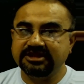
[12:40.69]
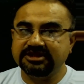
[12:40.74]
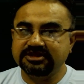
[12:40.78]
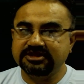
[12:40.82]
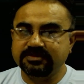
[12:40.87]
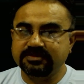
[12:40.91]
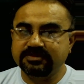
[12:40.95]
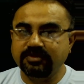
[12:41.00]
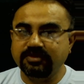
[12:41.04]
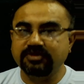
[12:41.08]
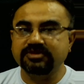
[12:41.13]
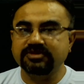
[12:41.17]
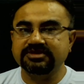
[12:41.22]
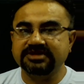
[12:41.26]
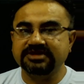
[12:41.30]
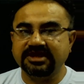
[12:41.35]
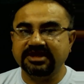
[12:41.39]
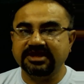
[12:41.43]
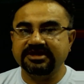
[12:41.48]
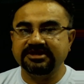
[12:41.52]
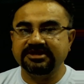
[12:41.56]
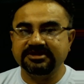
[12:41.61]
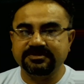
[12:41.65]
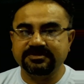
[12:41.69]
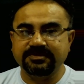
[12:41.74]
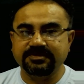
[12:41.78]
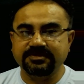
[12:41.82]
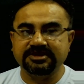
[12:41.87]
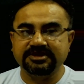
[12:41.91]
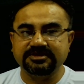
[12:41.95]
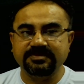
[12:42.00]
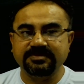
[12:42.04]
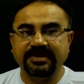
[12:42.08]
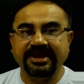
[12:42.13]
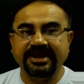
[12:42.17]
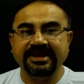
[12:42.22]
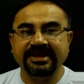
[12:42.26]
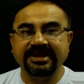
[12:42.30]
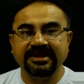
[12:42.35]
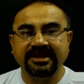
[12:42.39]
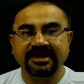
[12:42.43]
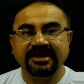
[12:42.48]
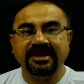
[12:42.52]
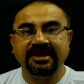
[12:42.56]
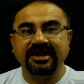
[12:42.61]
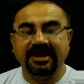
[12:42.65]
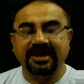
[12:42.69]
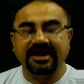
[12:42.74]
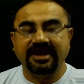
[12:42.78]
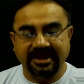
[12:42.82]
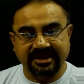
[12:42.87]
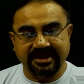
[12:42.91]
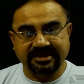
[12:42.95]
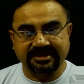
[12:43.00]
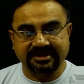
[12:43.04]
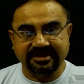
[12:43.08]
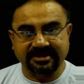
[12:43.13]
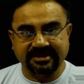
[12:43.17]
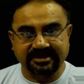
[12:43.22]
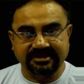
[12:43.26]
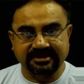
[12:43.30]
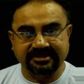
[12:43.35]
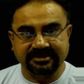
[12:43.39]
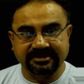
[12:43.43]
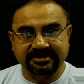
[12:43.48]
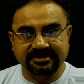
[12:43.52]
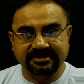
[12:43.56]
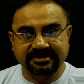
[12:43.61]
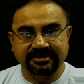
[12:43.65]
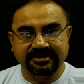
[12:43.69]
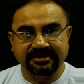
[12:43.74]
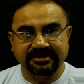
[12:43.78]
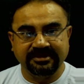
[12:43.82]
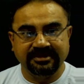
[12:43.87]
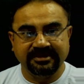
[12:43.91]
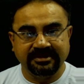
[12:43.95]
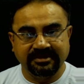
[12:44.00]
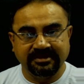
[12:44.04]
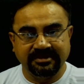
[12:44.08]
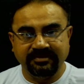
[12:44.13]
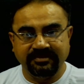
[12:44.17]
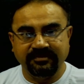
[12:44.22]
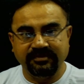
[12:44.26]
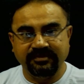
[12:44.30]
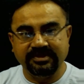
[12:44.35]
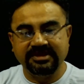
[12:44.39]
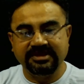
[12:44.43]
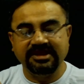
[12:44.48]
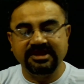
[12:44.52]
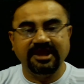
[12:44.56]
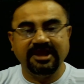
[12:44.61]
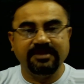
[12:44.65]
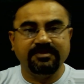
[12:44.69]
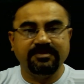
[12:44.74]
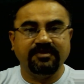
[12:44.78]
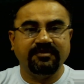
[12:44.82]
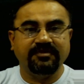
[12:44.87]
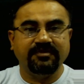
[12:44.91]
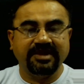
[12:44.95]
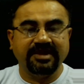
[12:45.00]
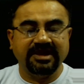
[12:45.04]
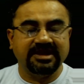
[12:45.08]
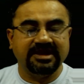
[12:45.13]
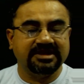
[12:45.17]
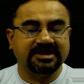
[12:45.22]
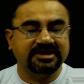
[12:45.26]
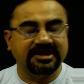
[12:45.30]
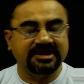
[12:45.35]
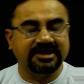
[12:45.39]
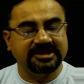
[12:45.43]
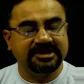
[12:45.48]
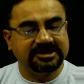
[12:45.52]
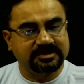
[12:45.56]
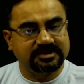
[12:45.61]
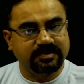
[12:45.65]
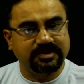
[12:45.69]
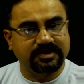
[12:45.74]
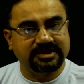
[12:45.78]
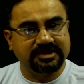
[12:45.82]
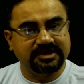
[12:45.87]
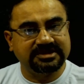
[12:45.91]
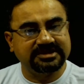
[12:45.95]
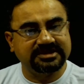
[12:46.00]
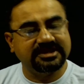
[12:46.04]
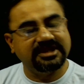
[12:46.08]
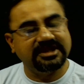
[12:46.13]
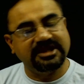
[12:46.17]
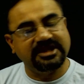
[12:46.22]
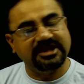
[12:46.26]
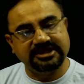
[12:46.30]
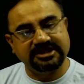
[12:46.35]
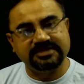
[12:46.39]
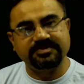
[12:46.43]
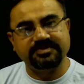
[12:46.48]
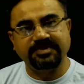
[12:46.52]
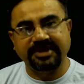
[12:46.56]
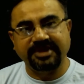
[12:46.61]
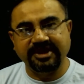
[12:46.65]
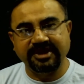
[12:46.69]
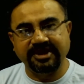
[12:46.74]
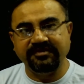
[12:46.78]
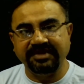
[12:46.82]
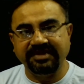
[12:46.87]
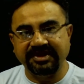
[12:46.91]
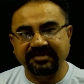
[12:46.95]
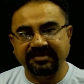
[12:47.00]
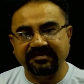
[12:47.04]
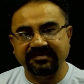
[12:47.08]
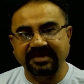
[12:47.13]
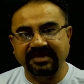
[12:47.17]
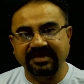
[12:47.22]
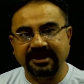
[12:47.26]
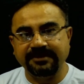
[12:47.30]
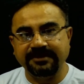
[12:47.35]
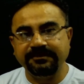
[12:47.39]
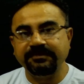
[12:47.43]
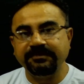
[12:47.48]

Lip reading: the spores are dispersed by air current. With the help of air, they disperse and spread very well.